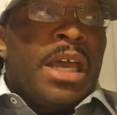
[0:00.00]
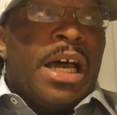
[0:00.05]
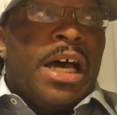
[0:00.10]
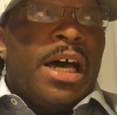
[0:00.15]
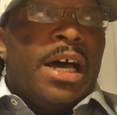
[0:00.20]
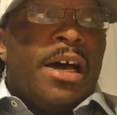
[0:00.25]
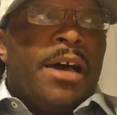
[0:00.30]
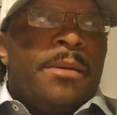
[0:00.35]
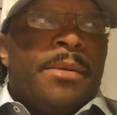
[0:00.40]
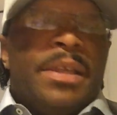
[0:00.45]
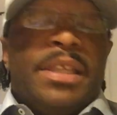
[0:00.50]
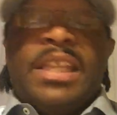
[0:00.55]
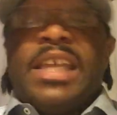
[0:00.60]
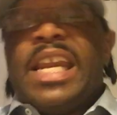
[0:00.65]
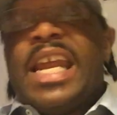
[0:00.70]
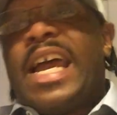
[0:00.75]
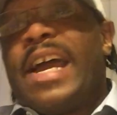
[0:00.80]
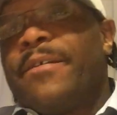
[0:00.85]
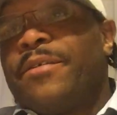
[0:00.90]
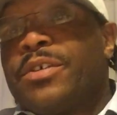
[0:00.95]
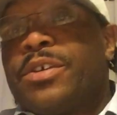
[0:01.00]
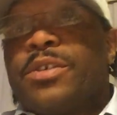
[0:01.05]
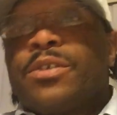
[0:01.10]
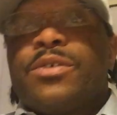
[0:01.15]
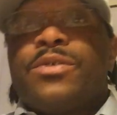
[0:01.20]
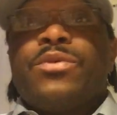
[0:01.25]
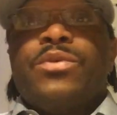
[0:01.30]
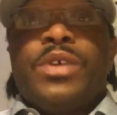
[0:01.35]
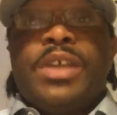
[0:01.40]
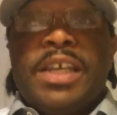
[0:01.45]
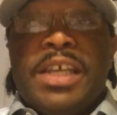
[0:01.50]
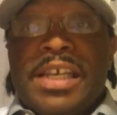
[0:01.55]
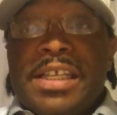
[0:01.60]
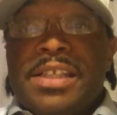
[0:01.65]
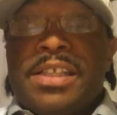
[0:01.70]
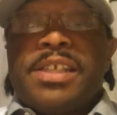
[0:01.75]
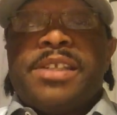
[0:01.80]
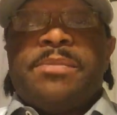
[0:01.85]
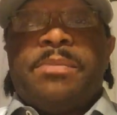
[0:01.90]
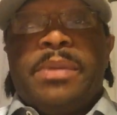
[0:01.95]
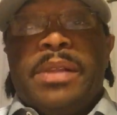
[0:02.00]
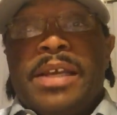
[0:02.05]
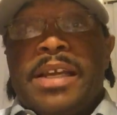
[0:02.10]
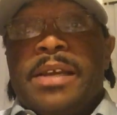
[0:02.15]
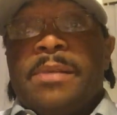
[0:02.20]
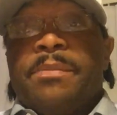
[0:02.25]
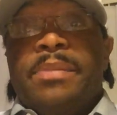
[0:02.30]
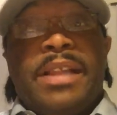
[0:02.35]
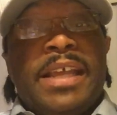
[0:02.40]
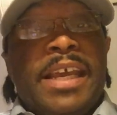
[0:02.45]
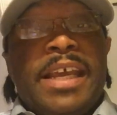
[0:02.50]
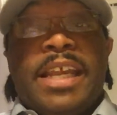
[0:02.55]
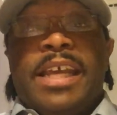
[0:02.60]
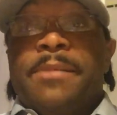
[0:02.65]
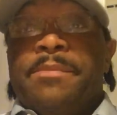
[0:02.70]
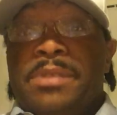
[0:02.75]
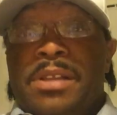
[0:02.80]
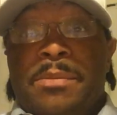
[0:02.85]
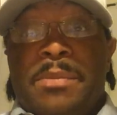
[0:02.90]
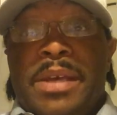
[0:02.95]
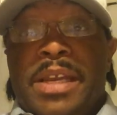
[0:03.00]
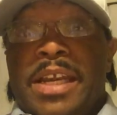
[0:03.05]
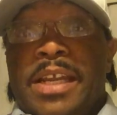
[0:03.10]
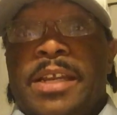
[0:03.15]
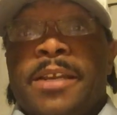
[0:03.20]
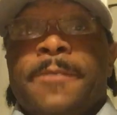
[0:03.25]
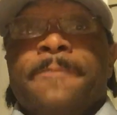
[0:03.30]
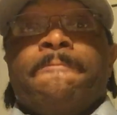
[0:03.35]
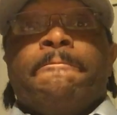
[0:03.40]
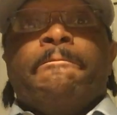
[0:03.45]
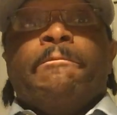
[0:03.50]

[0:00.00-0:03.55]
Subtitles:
And then after we get this plan implemented,